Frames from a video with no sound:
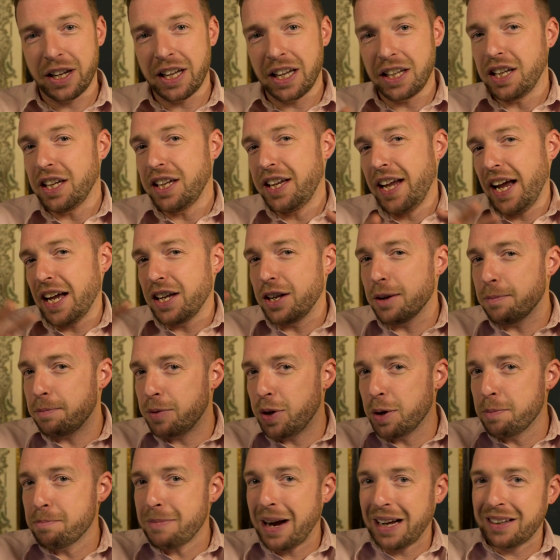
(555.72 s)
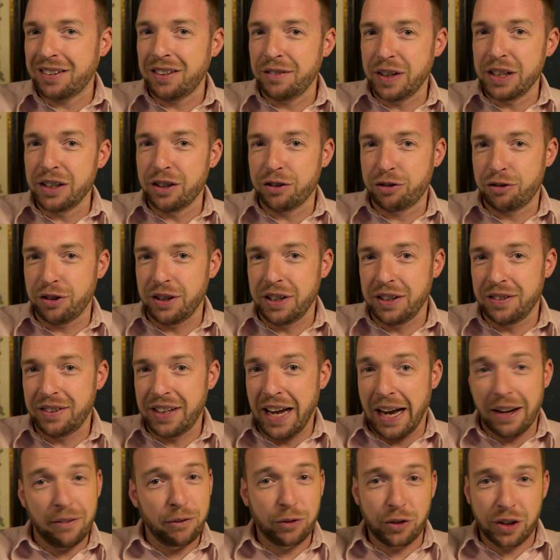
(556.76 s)
Yeah, you're massive industries.
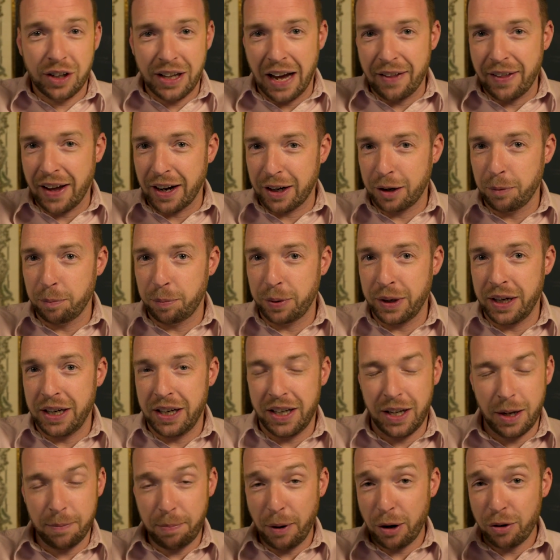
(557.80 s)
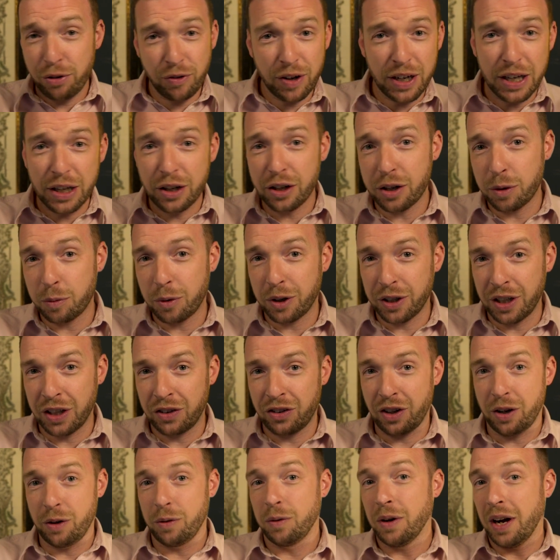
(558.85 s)
Yeah, get that completely. You're both really good at what you
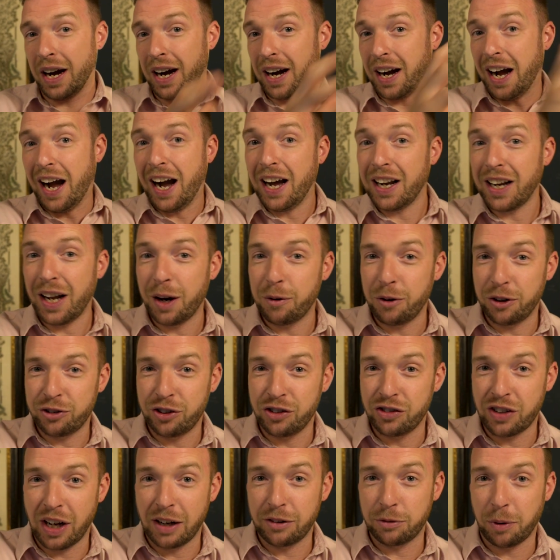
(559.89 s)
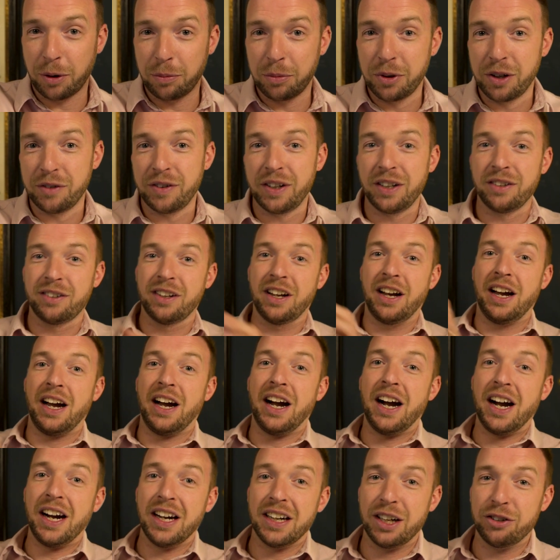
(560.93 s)
do. I like watching James Bond movies.
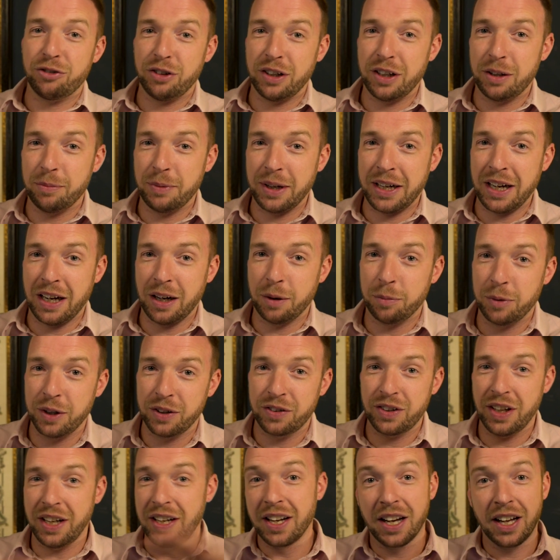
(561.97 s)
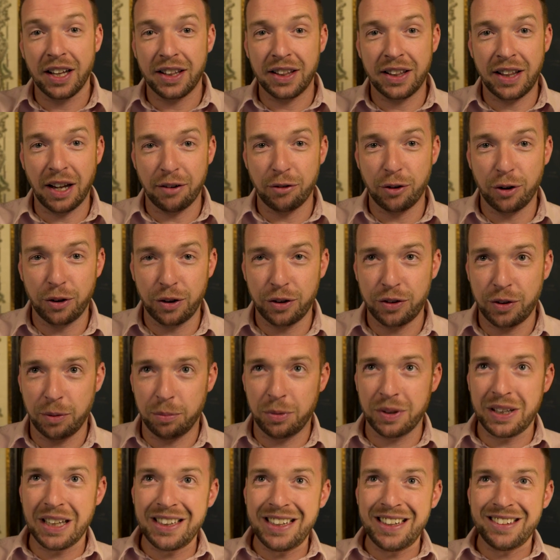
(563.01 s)
I like drinking Macallan whiskey. They're awesome.
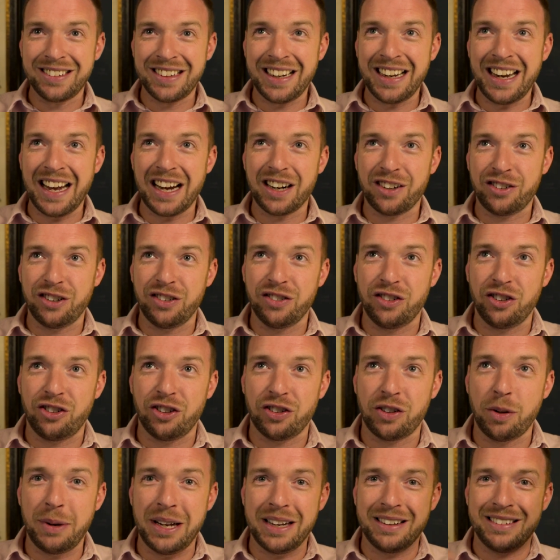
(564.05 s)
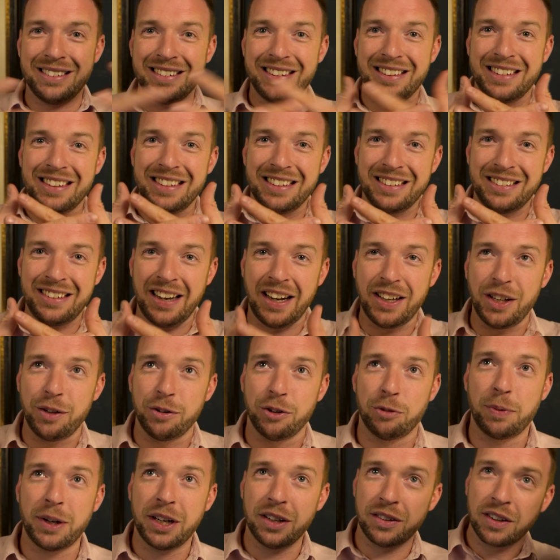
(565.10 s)
But then these connections are just a bit
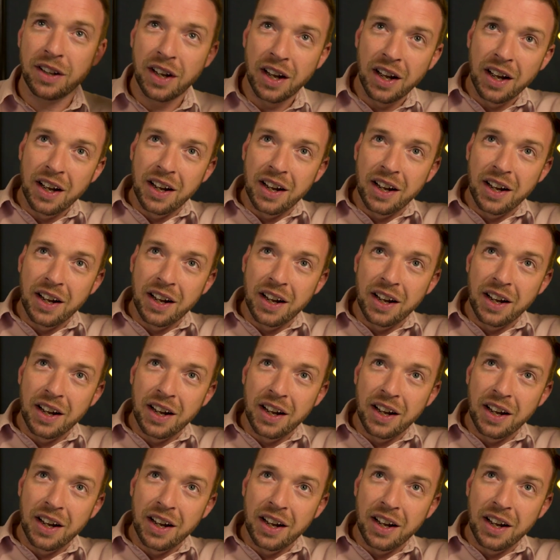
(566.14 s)
tenuous, because